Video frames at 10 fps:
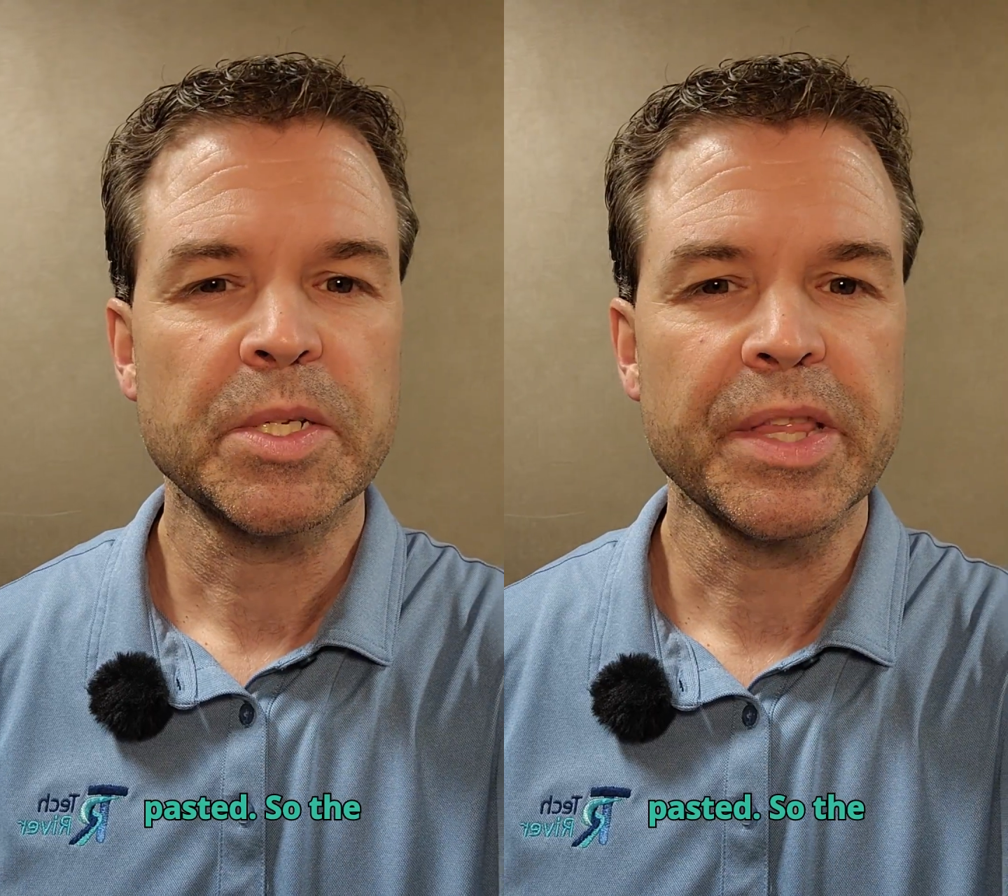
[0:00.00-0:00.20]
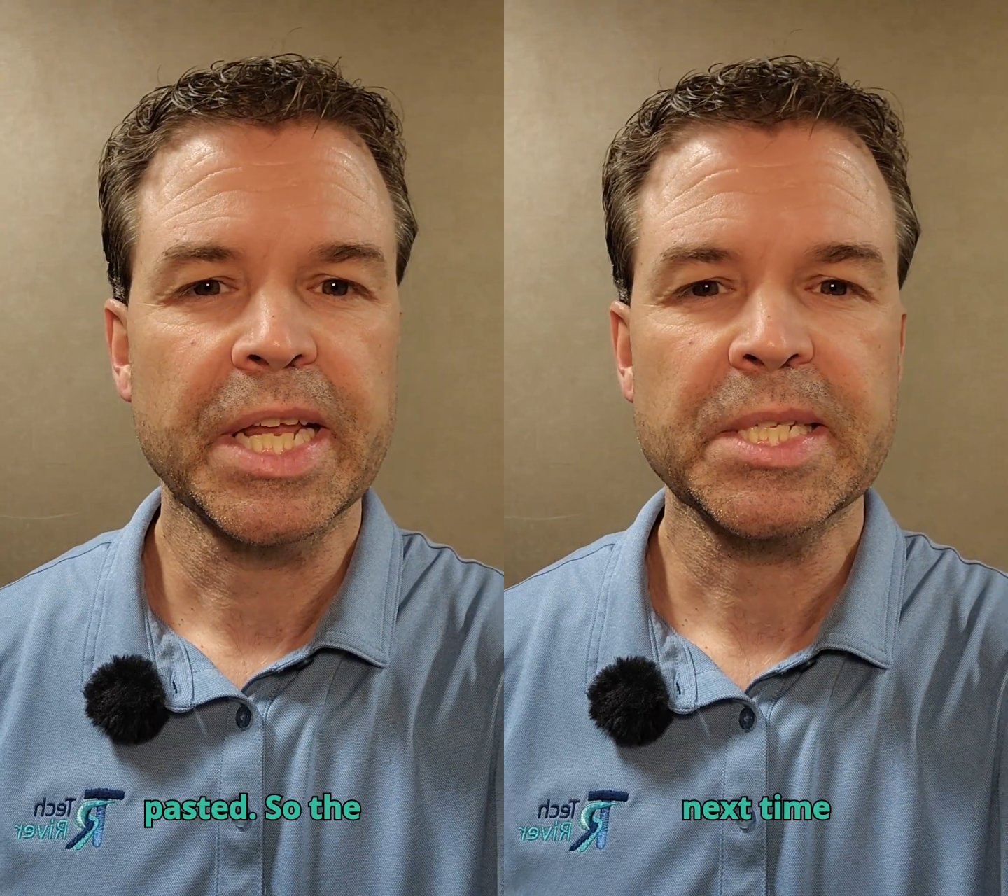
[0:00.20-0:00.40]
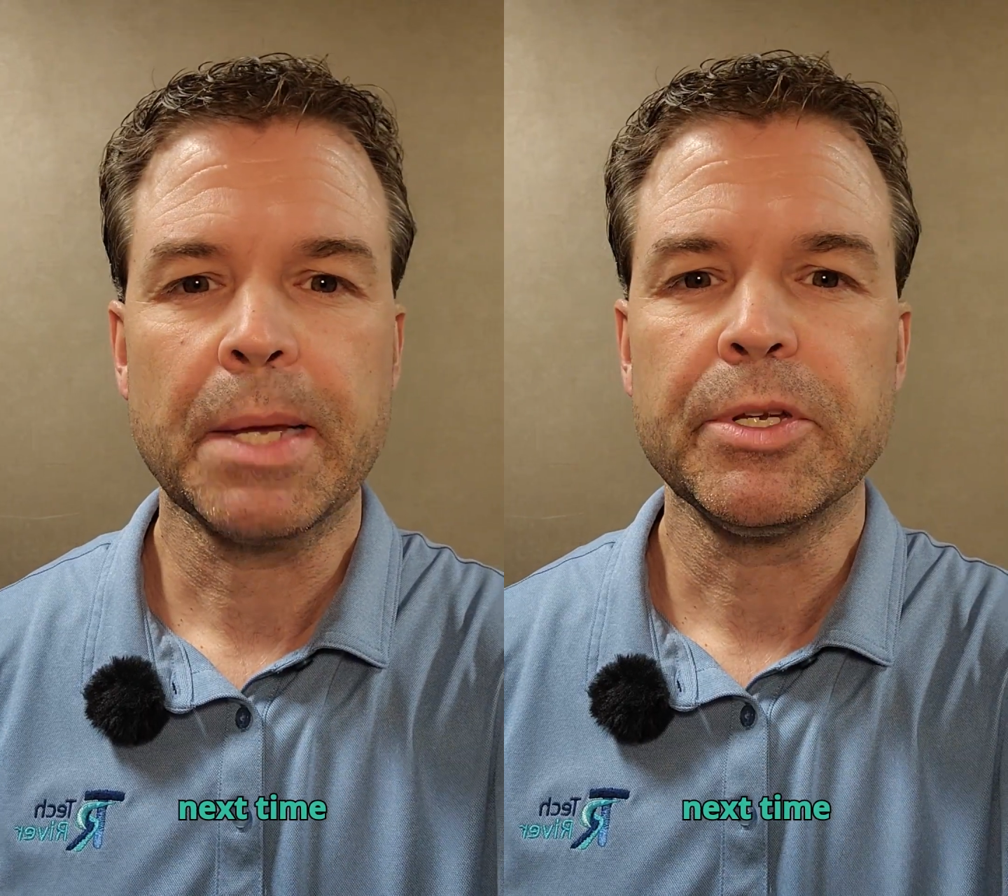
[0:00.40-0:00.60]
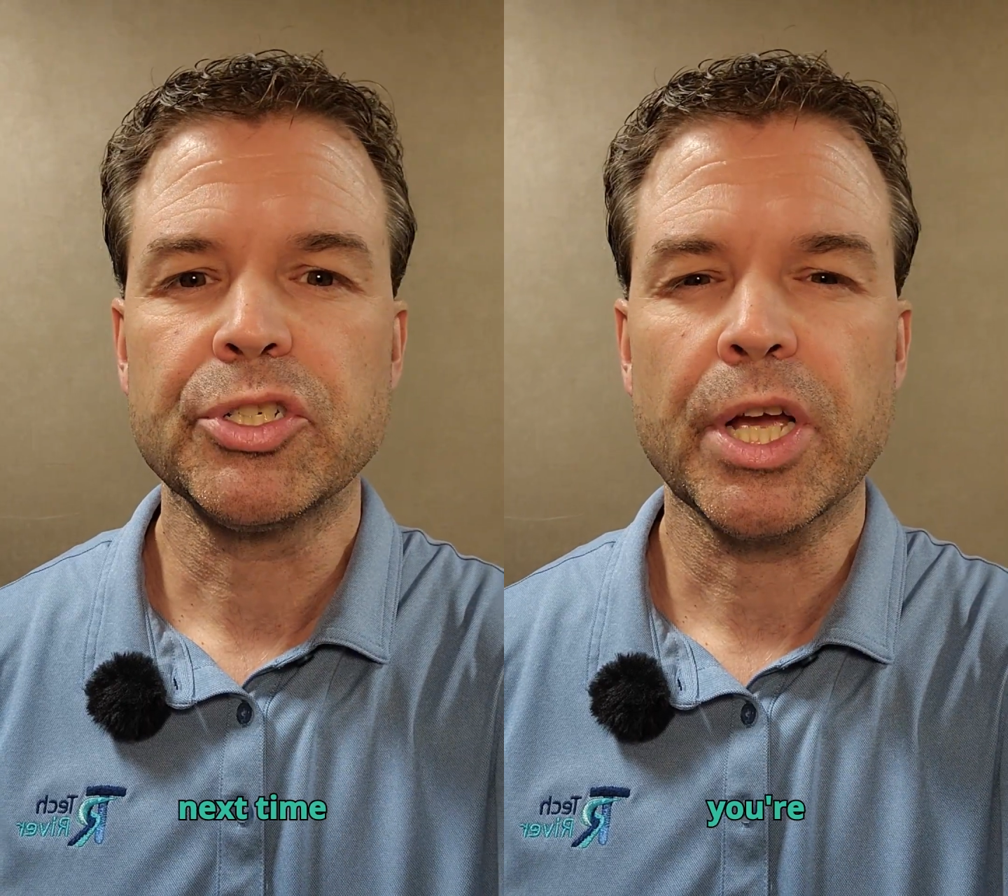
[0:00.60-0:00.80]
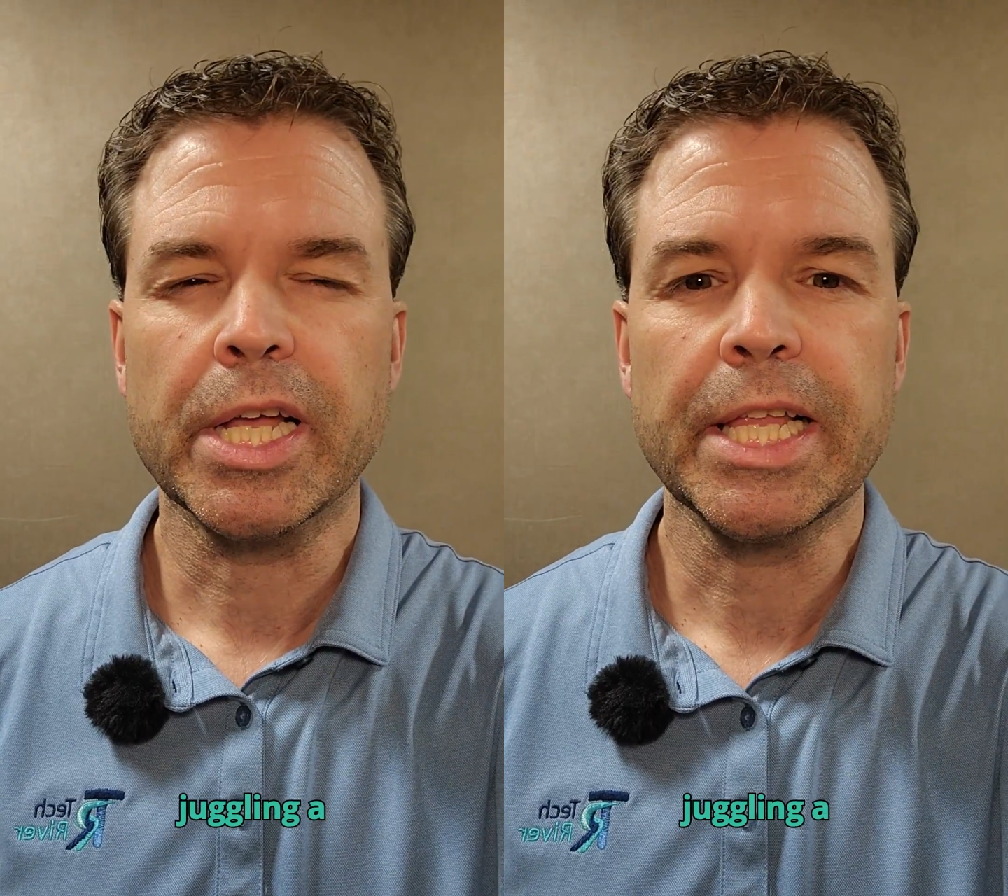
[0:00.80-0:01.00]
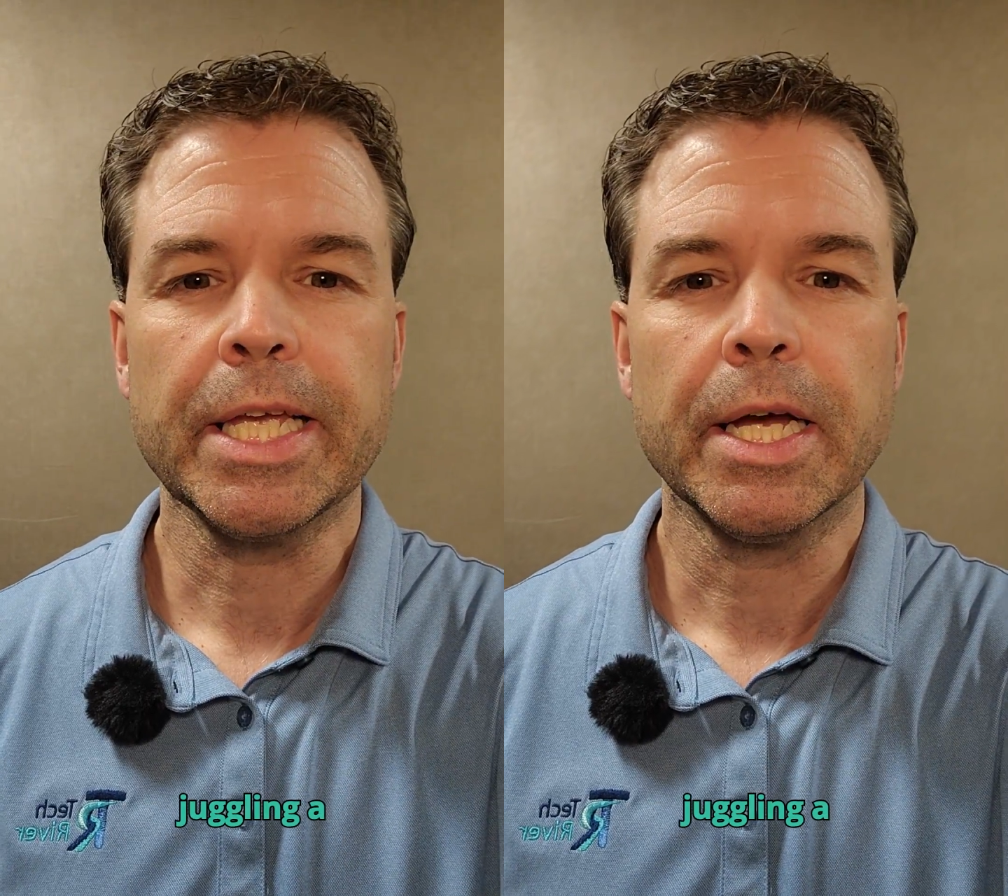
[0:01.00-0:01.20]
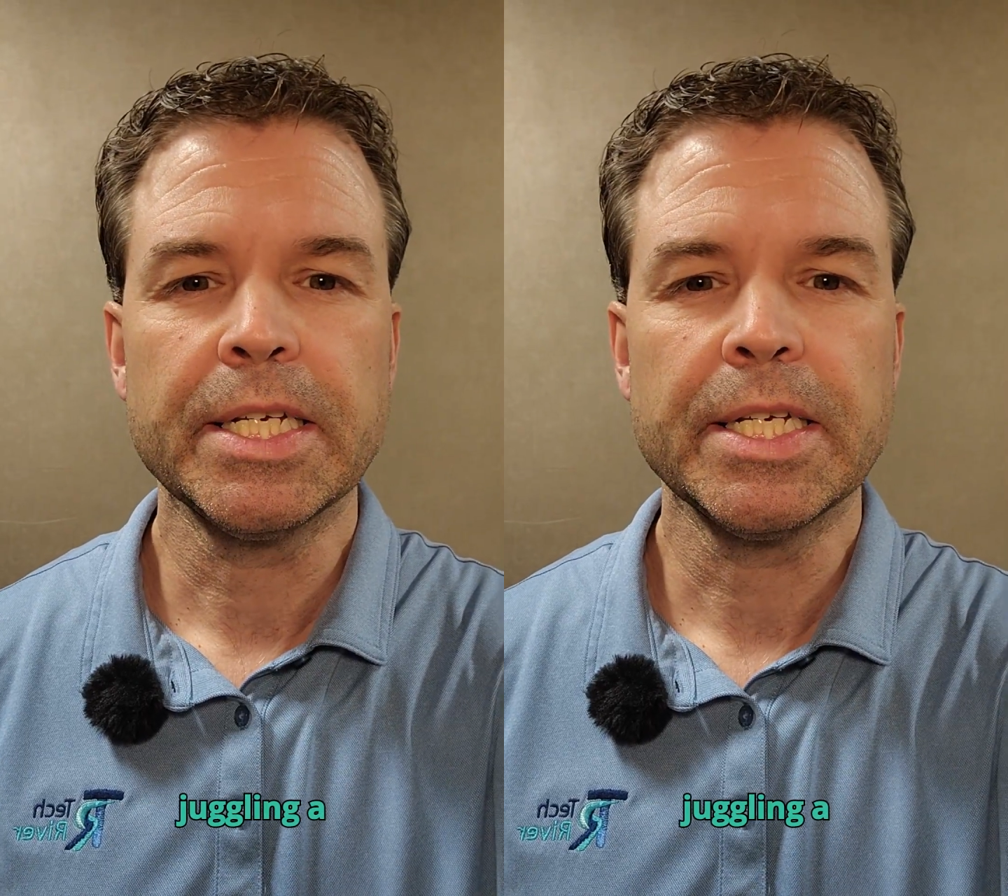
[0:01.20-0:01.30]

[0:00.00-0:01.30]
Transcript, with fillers: So the next time you're juggling